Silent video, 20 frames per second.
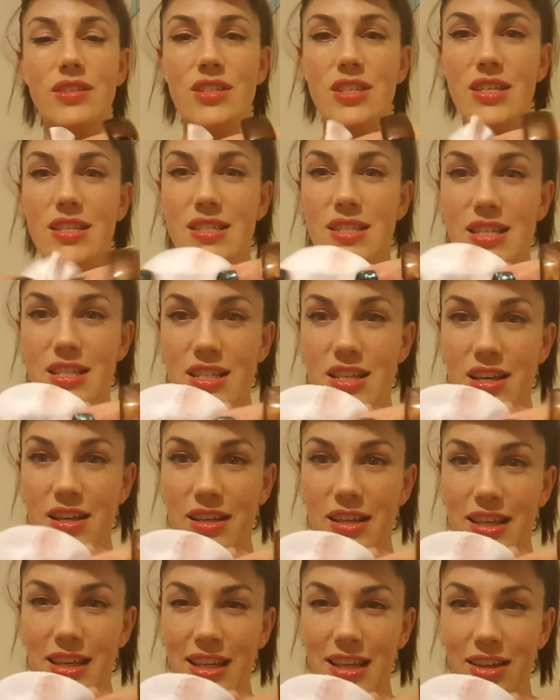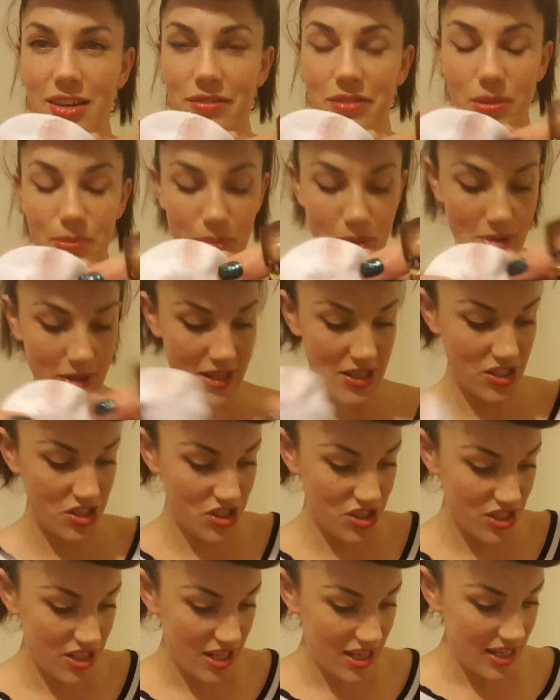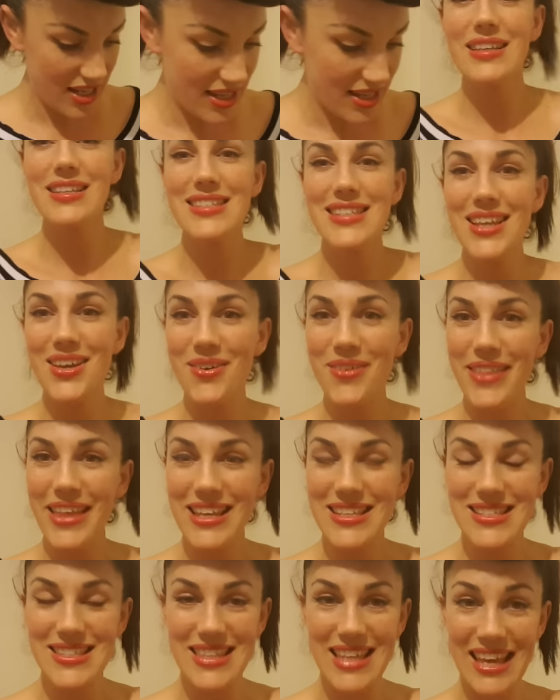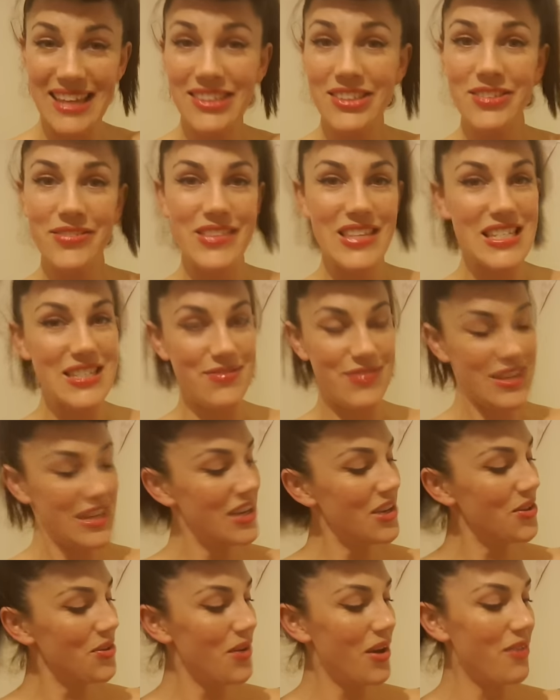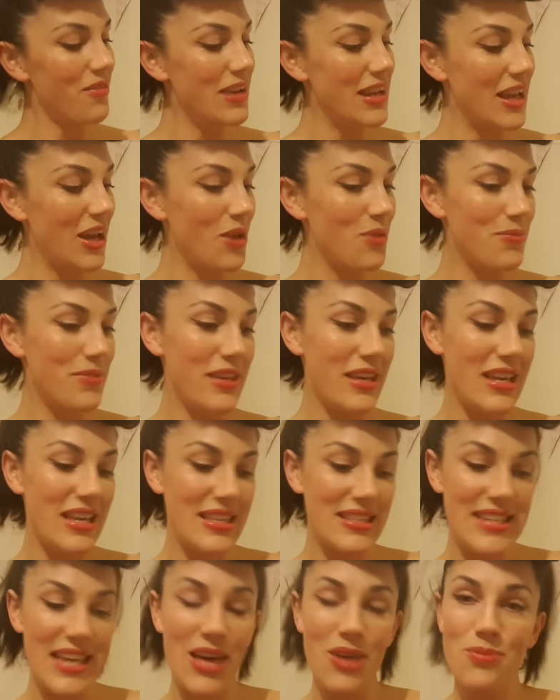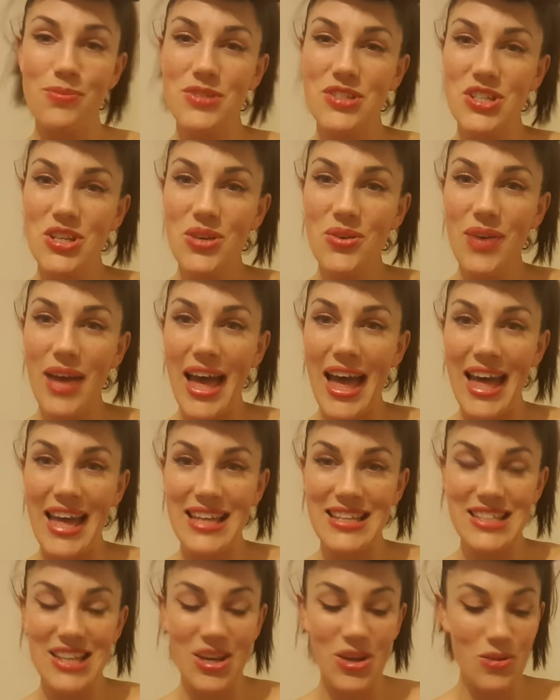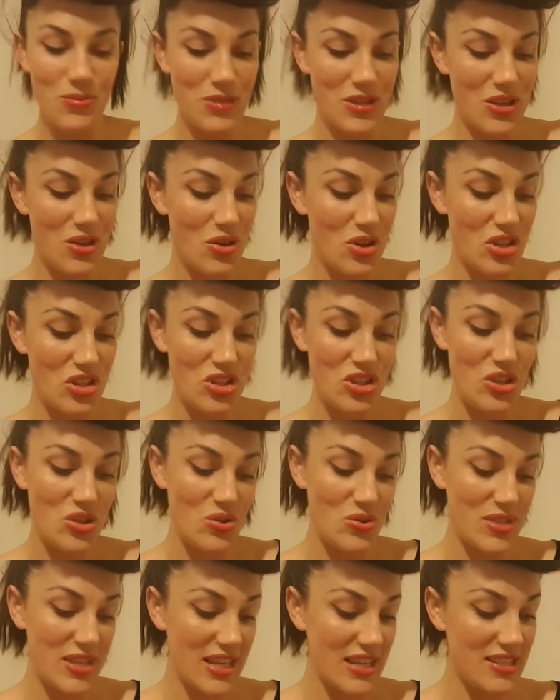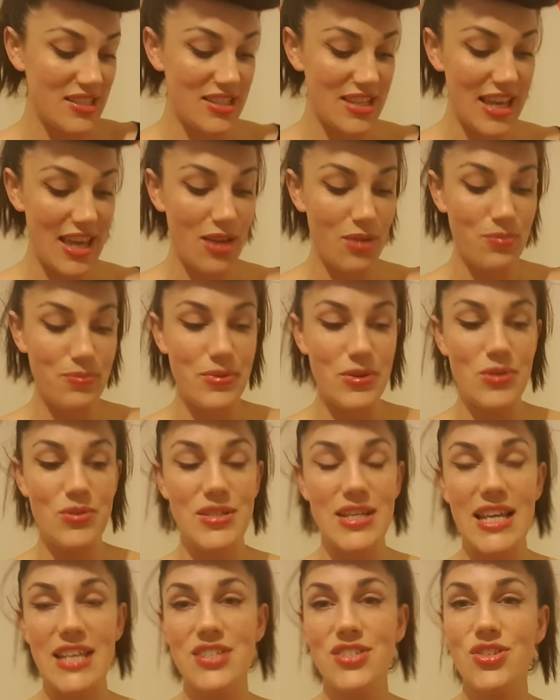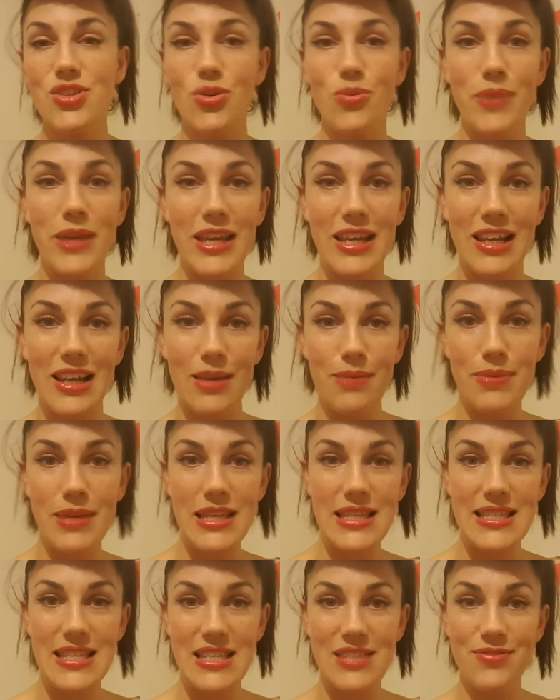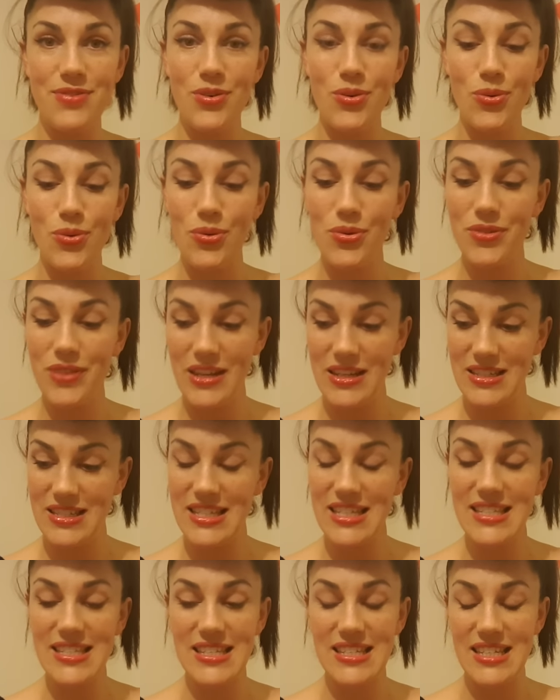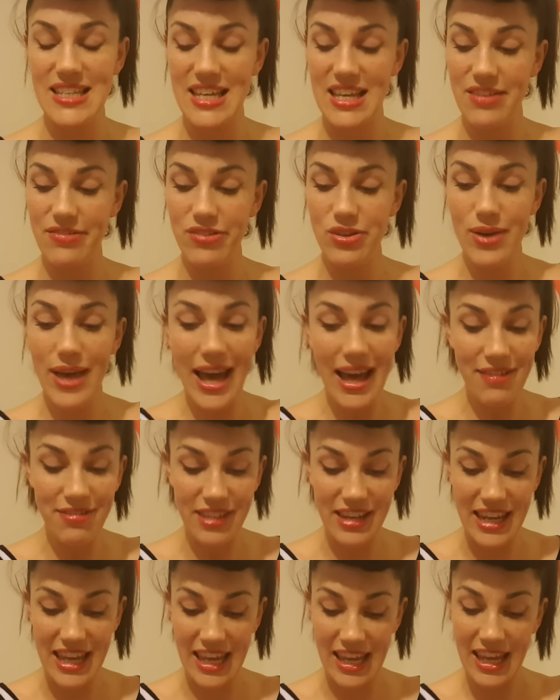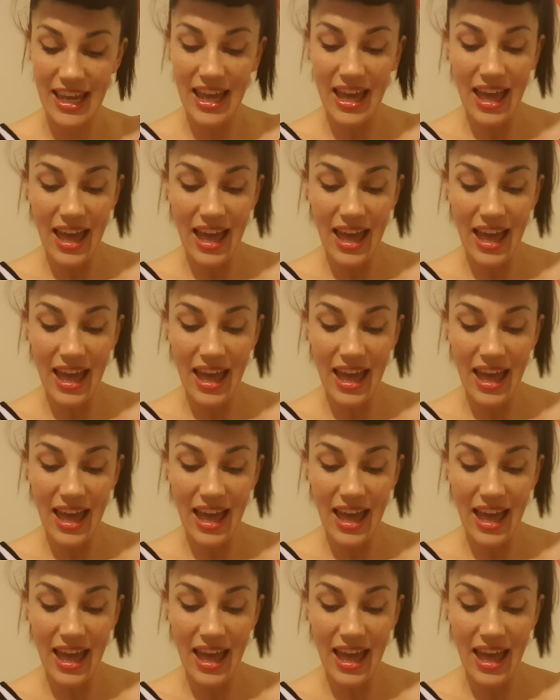Just a darkening of the polish. So that's the end of this video. I really hope that it's helped you and I hope that you can use it to help you test your Bakelite pieces for authenticity if you have any.